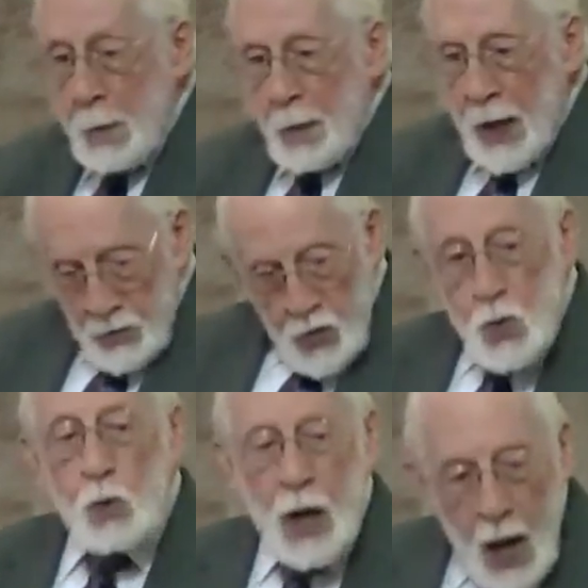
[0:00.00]
is
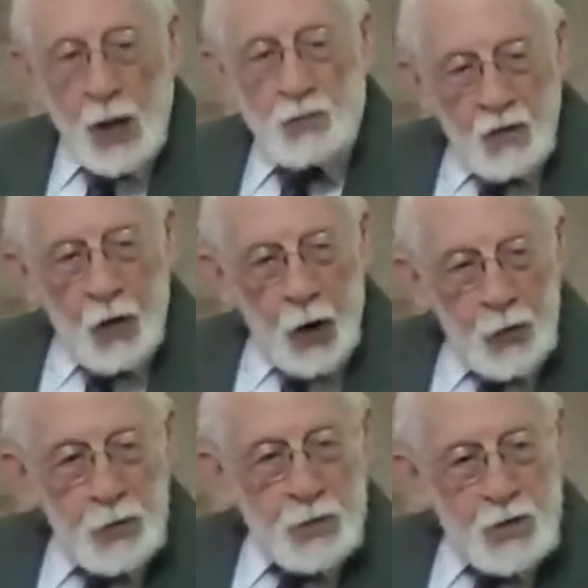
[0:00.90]
new
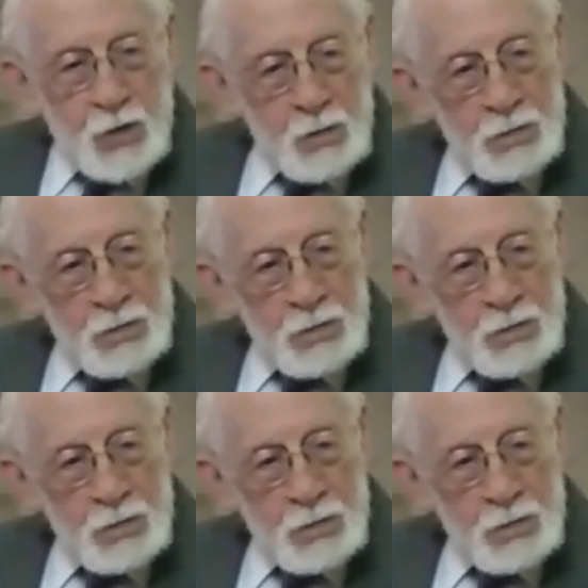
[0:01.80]
converts